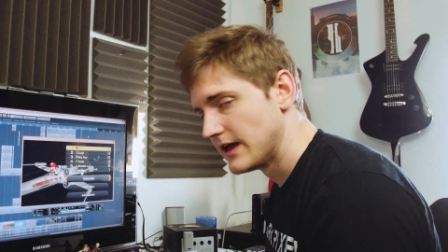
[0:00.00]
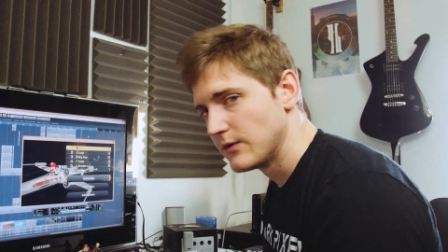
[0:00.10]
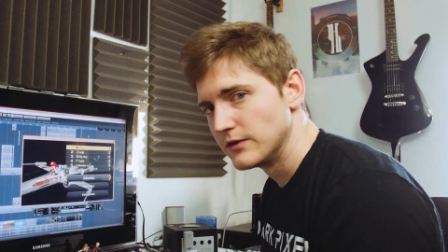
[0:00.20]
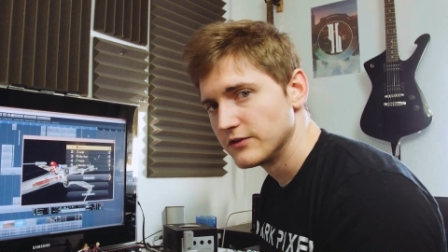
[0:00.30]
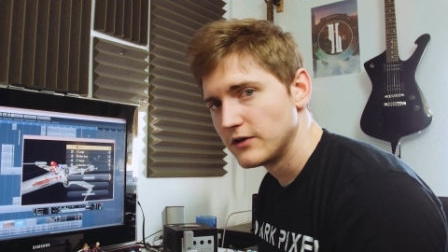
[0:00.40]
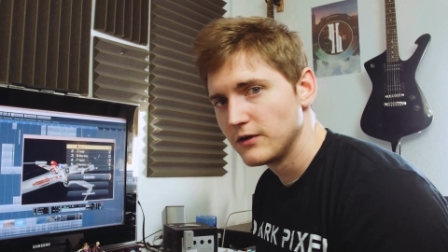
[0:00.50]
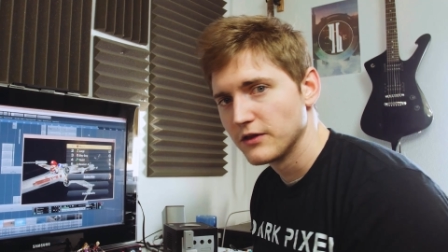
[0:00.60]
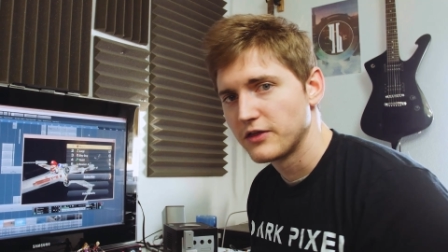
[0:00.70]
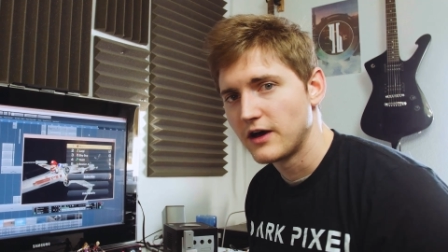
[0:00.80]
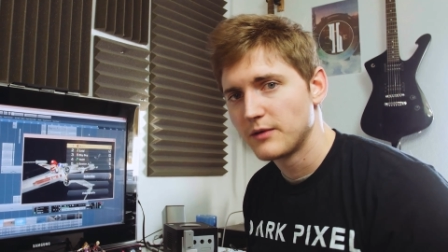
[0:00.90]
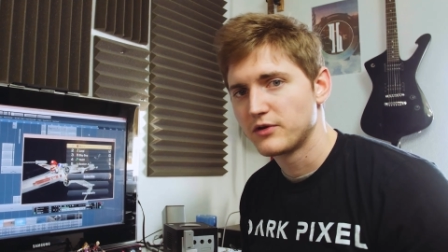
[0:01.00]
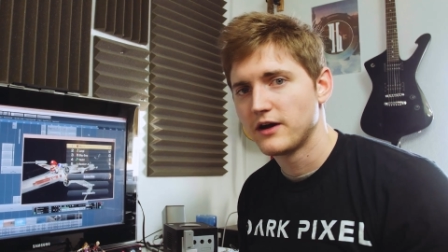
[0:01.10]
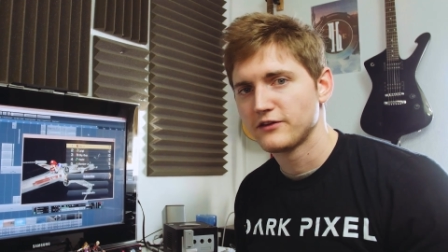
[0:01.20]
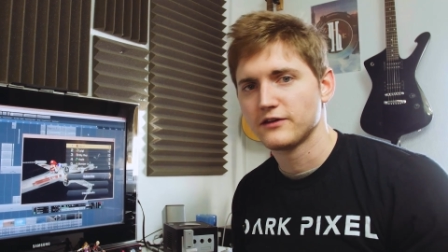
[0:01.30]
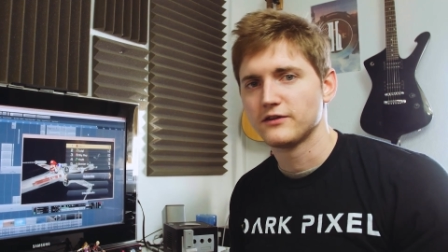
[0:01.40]
that was all the thought
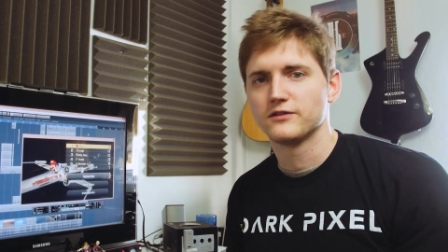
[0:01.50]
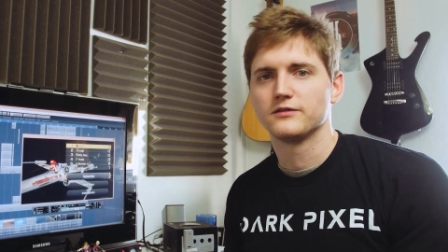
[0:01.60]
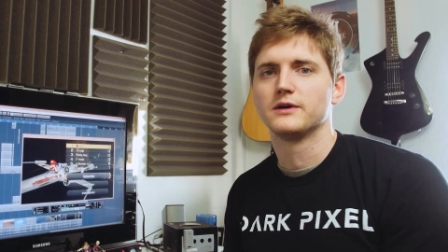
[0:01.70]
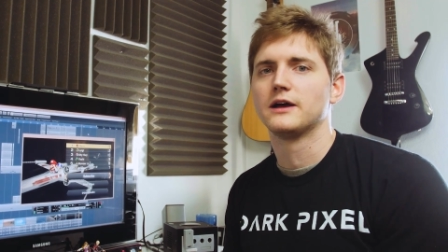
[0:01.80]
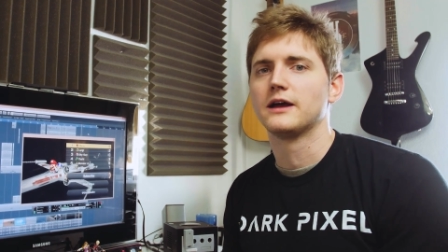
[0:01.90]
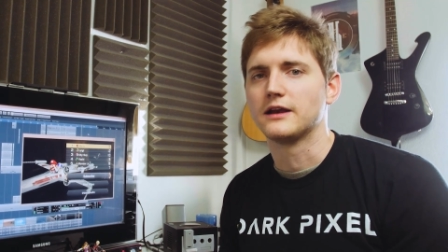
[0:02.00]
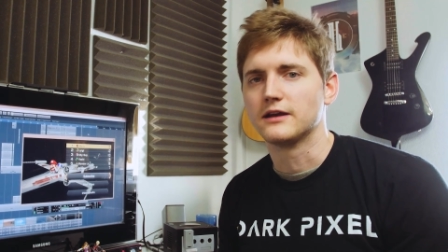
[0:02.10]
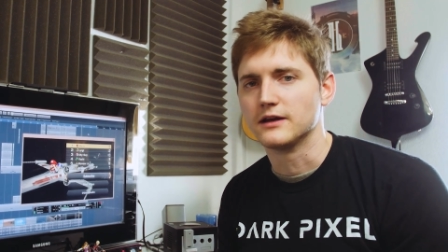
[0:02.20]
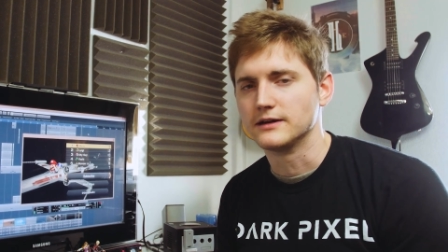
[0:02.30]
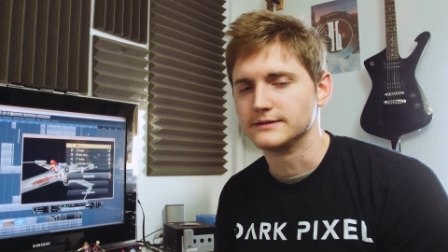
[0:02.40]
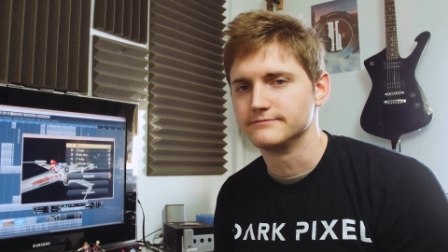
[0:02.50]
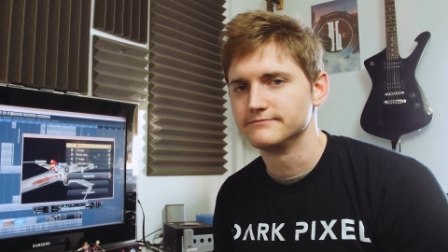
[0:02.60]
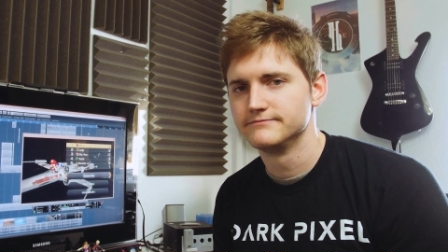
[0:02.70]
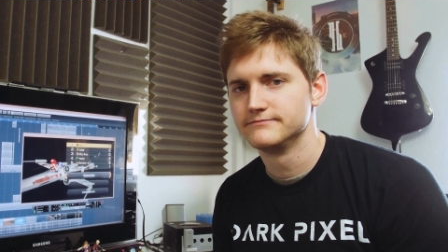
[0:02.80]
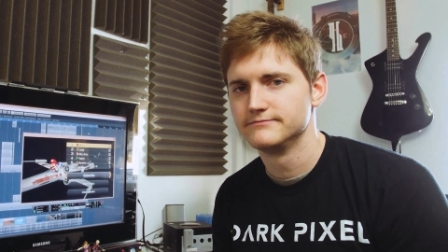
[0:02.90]
process behind the
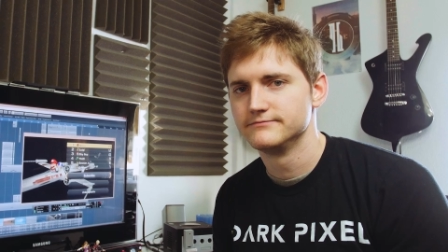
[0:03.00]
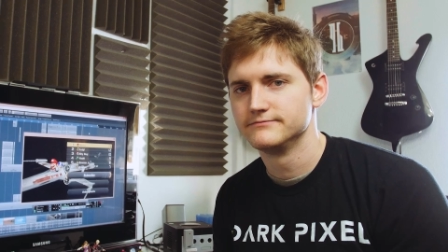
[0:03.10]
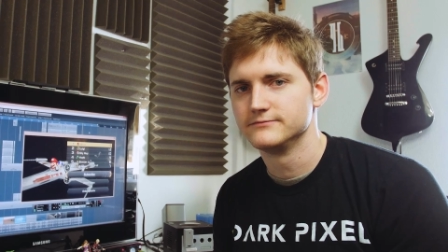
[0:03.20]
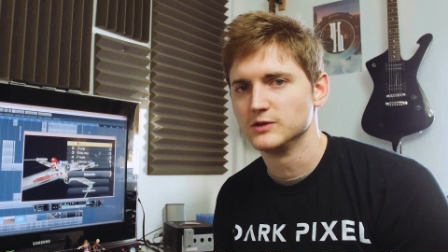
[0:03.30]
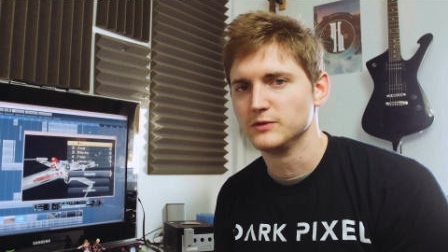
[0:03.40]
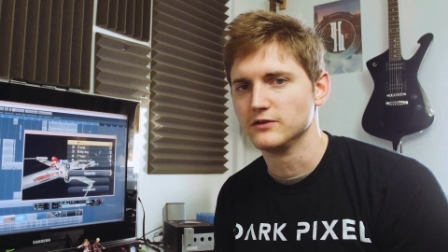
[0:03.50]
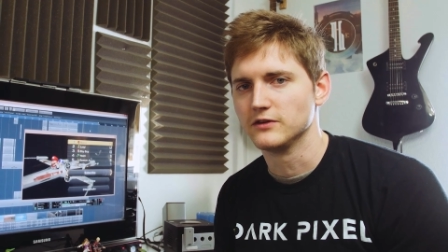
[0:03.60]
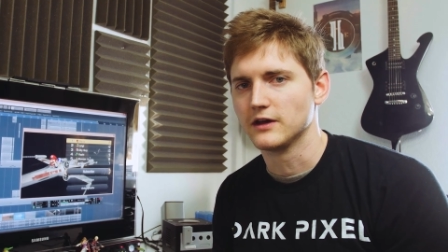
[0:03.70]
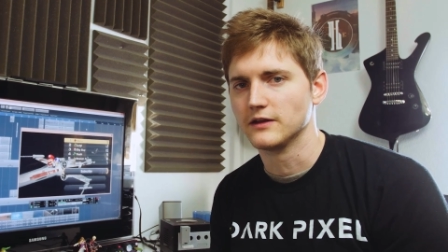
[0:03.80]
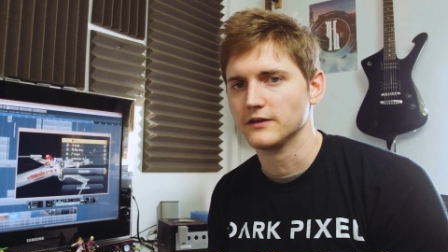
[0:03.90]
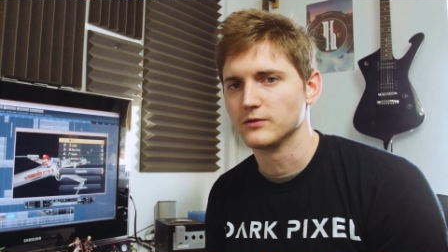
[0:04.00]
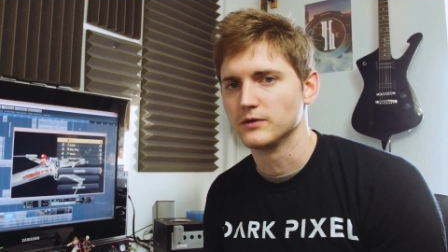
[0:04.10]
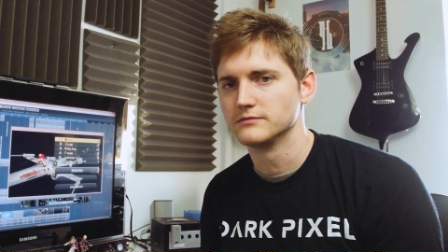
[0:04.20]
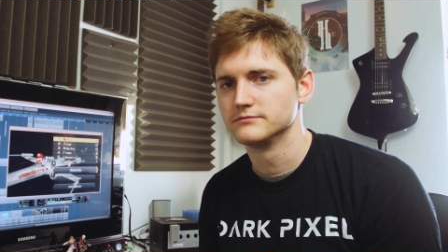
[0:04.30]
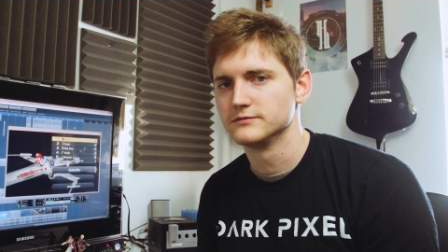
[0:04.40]
music on this one.